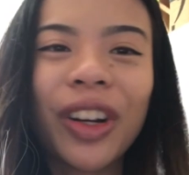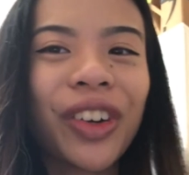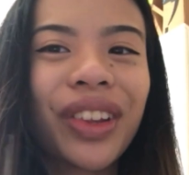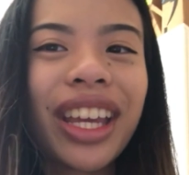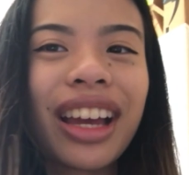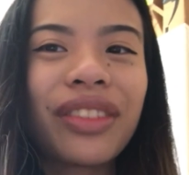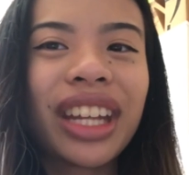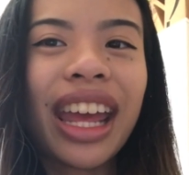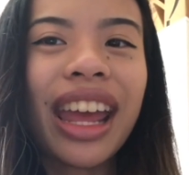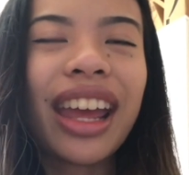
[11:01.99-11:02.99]
Currently have
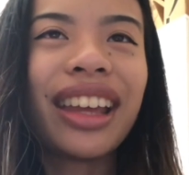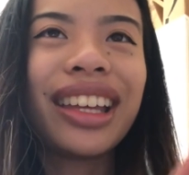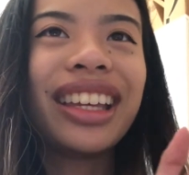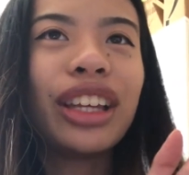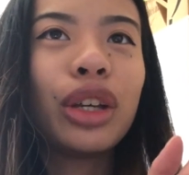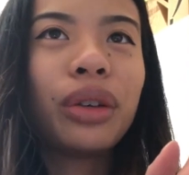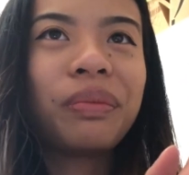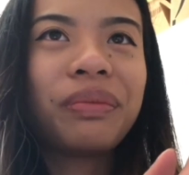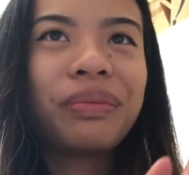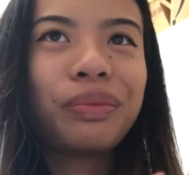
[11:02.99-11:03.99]
an A.
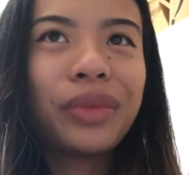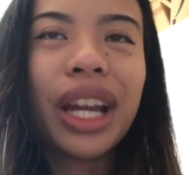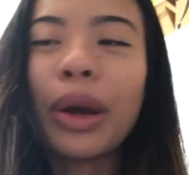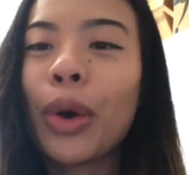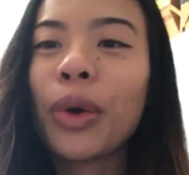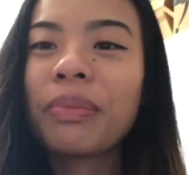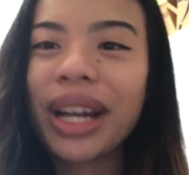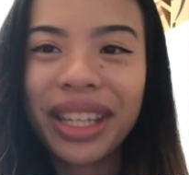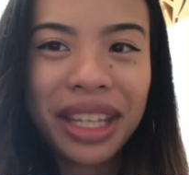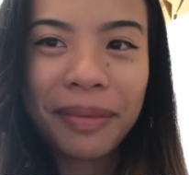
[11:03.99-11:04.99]
I hope
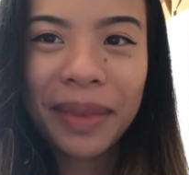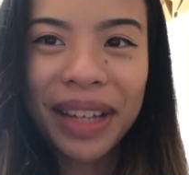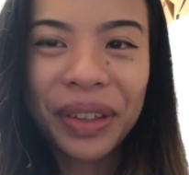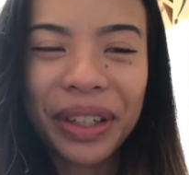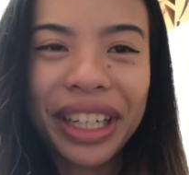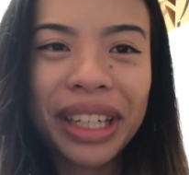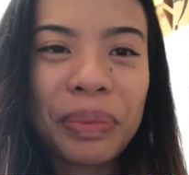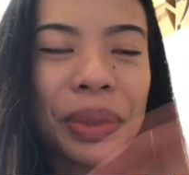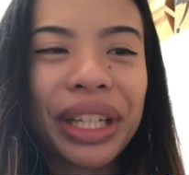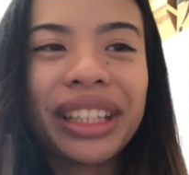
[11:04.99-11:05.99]
I keep that grade
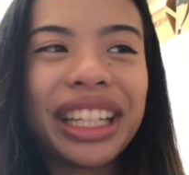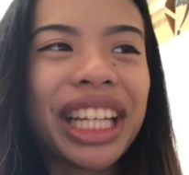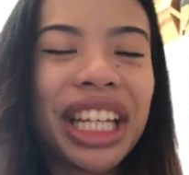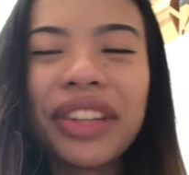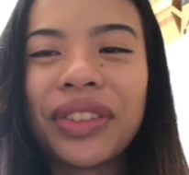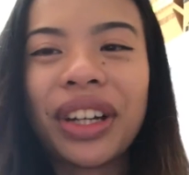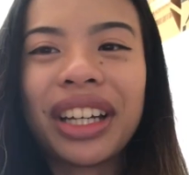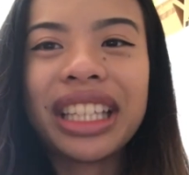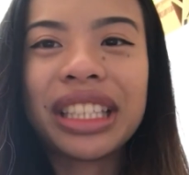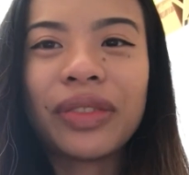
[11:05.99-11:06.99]
but if
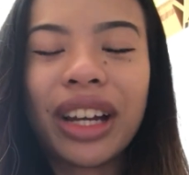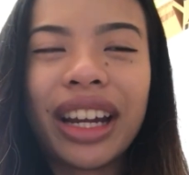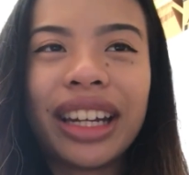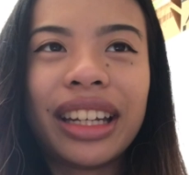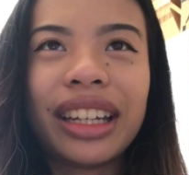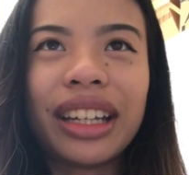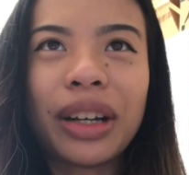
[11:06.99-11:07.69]
not it's fine.